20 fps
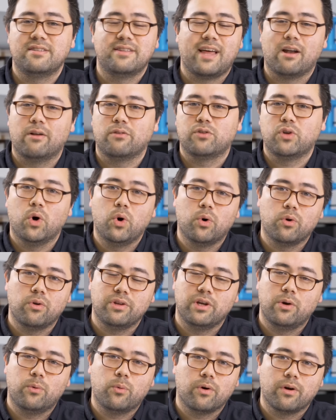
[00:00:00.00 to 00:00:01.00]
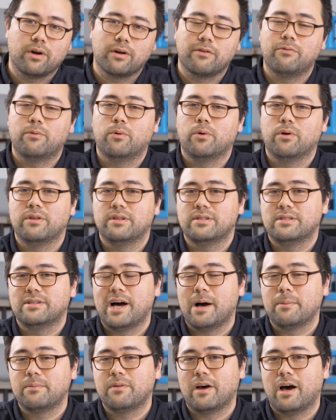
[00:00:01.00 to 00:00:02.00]
that'll totally work for this
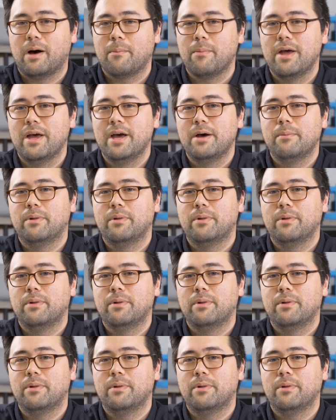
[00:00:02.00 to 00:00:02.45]
laptop,